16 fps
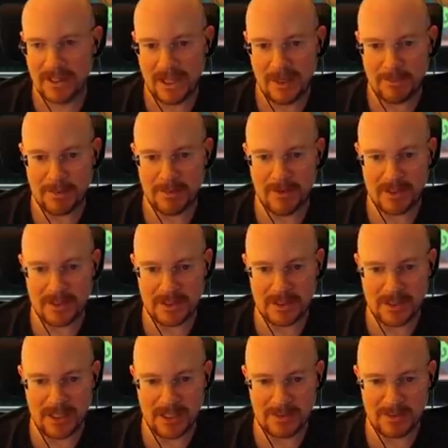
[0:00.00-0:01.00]
Happy venting
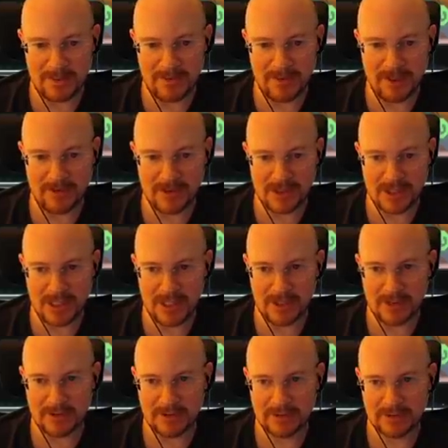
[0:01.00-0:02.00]
day. It's my favorite
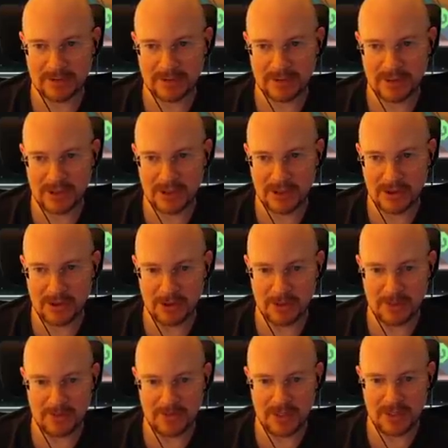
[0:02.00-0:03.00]
day.
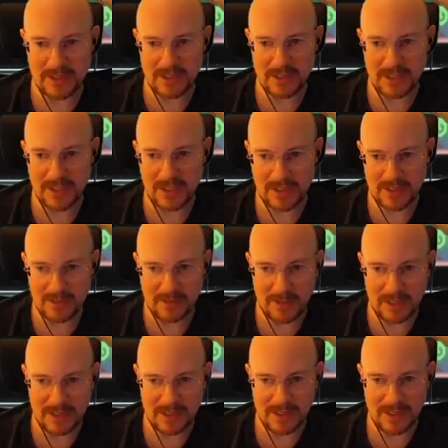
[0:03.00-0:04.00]
Human venting day is the
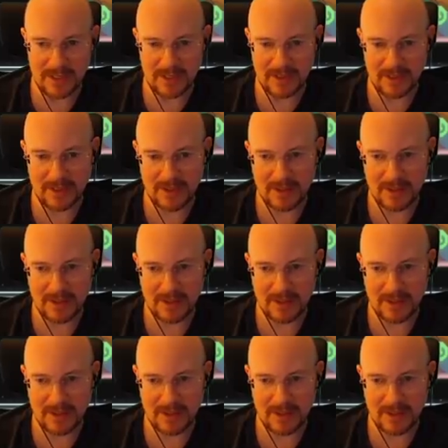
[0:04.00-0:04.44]
best day.